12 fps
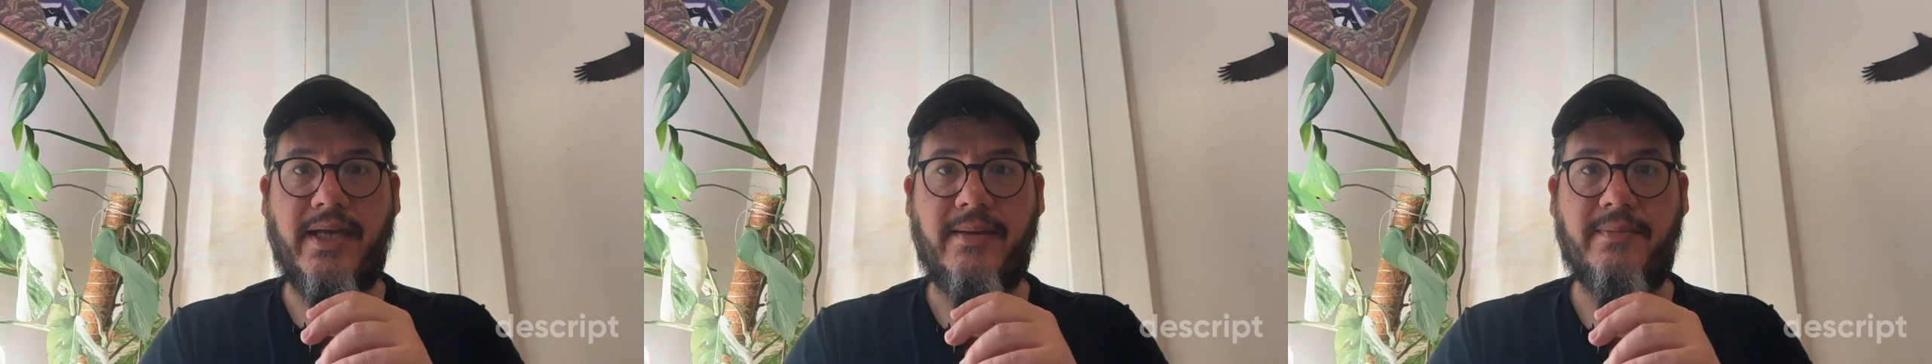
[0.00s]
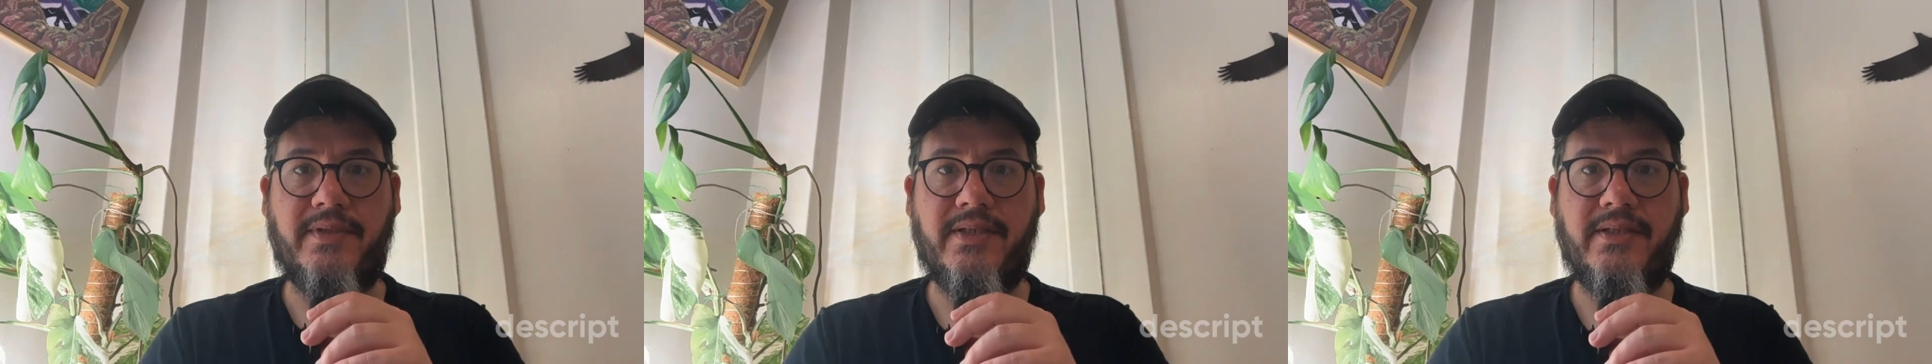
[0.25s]

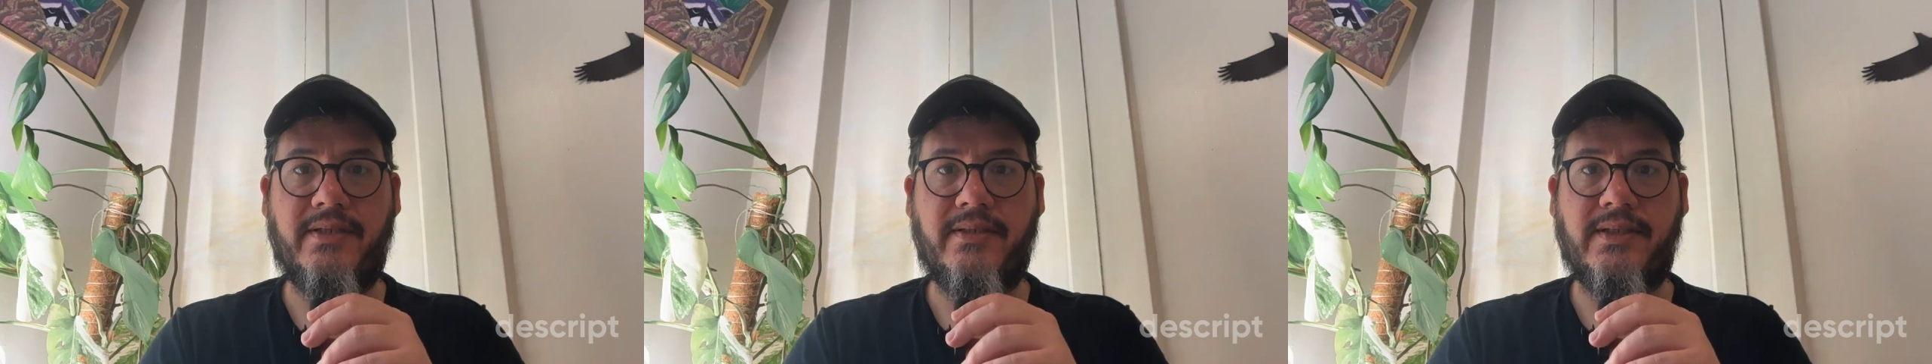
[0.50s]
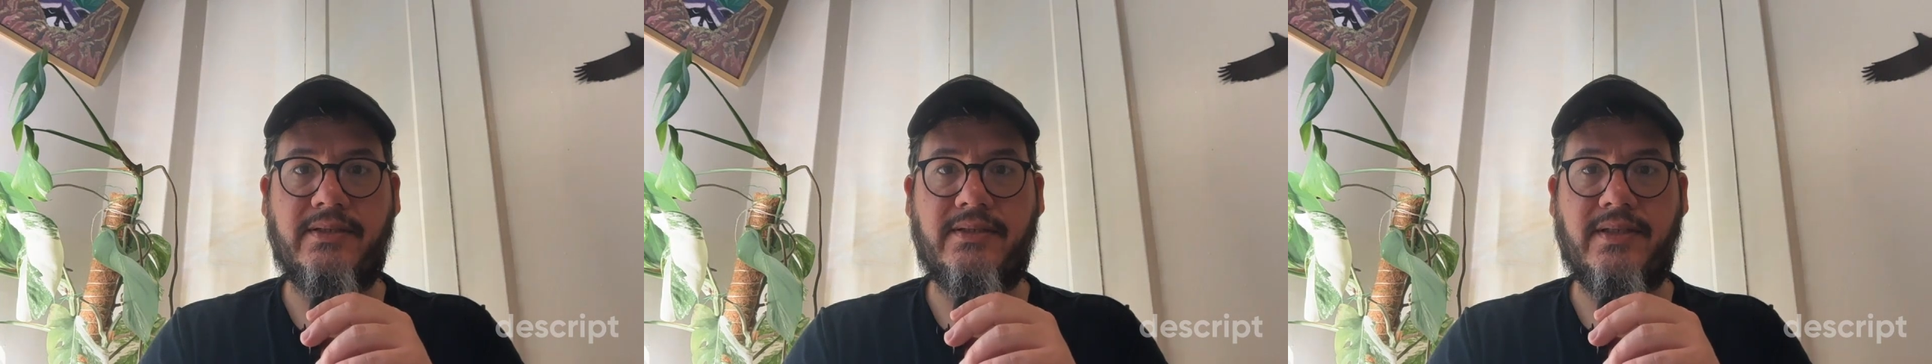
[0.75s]
empty
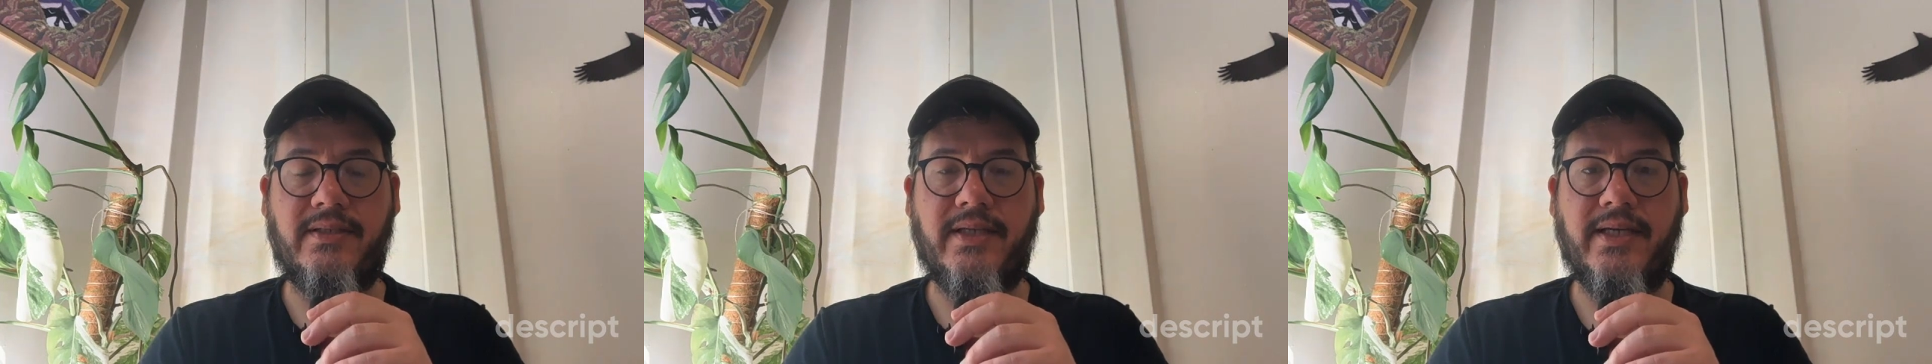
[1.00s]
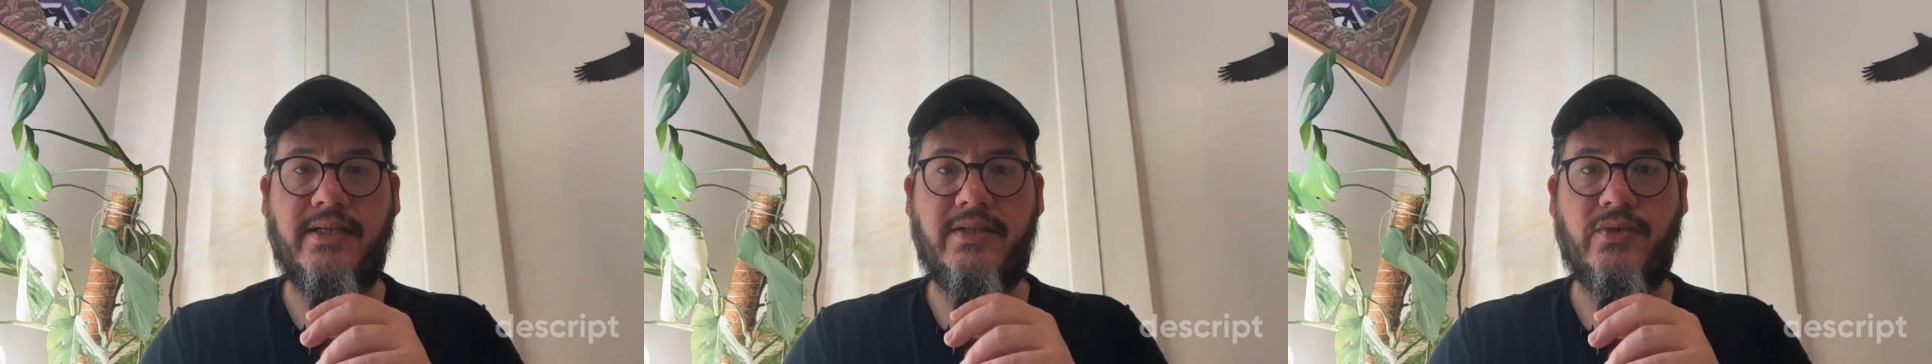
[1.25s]
since the
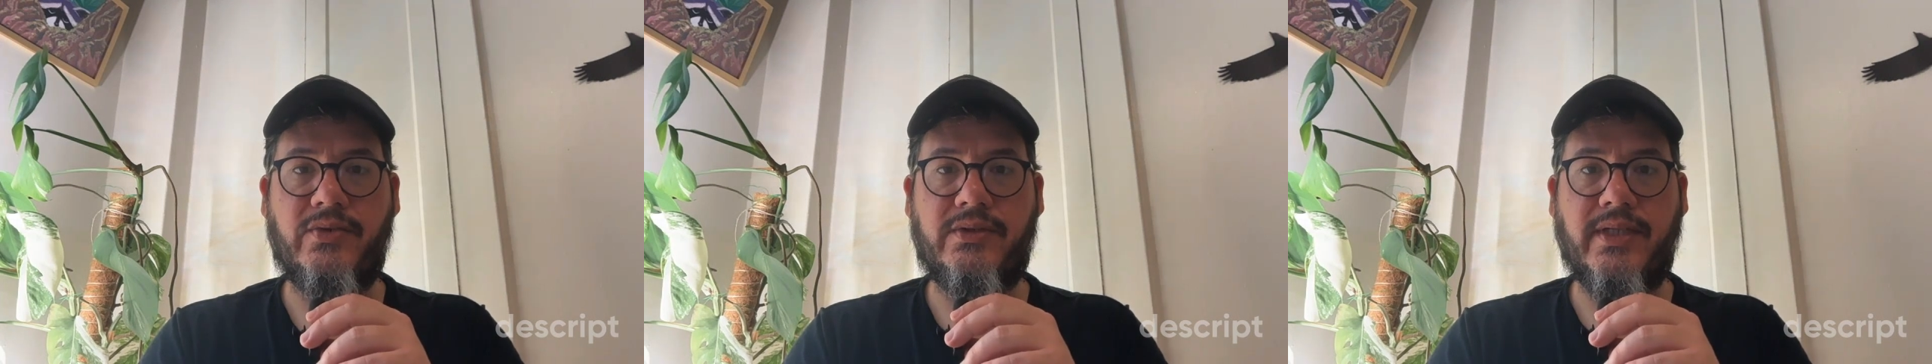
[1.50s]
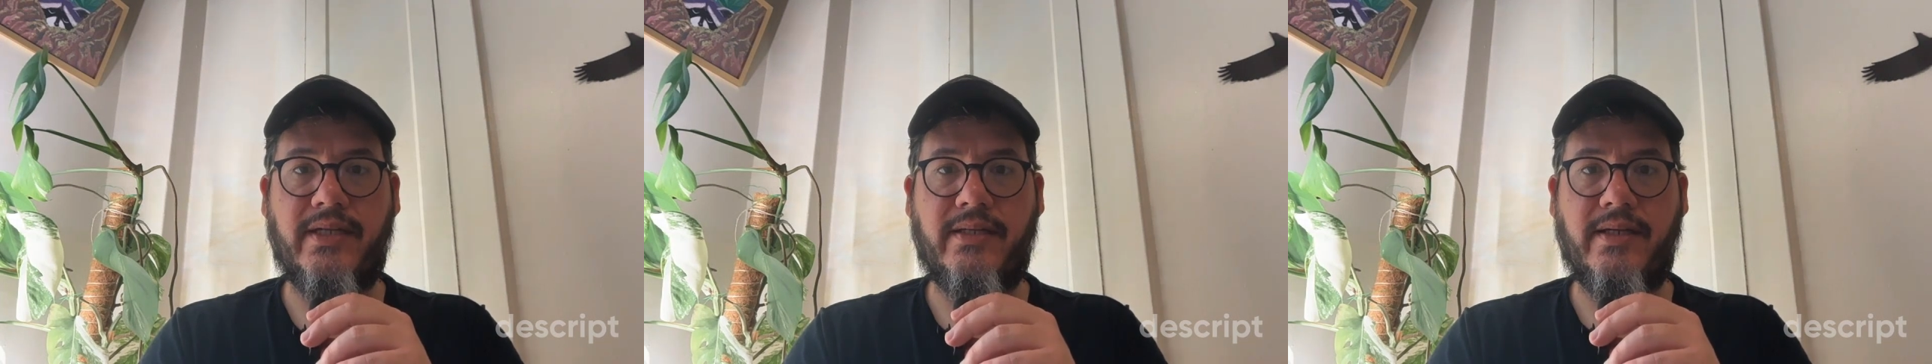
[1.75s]
day you
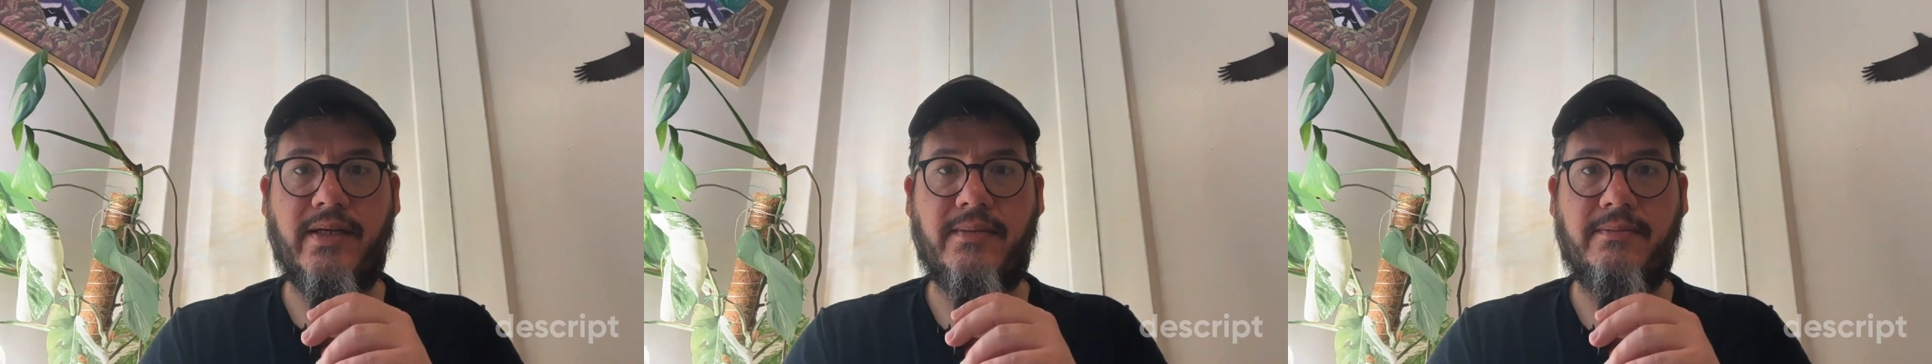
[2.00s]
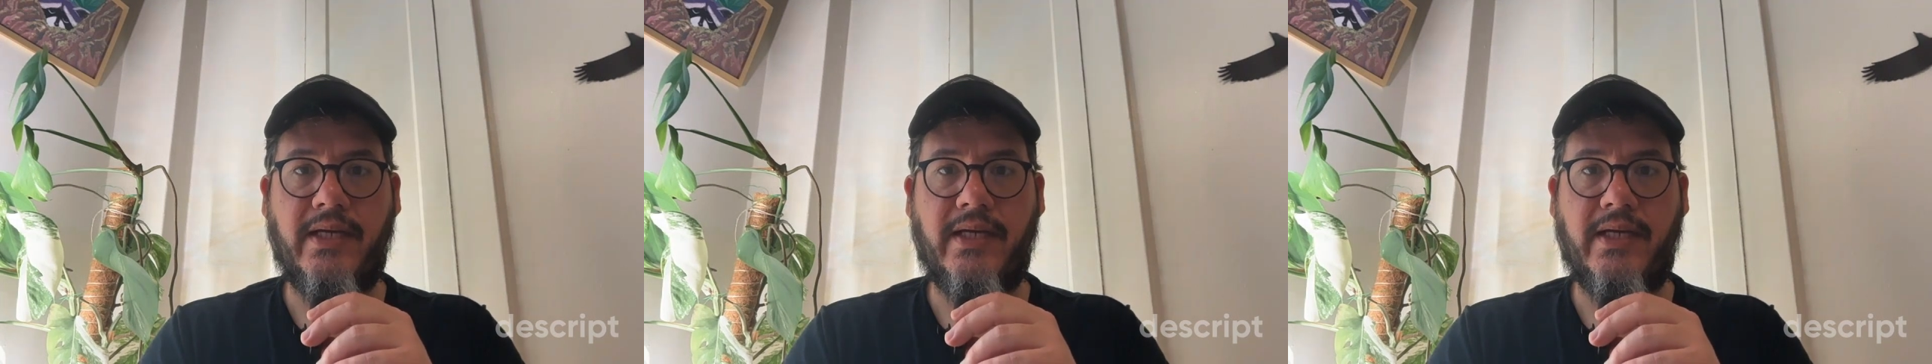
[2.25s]
set it up,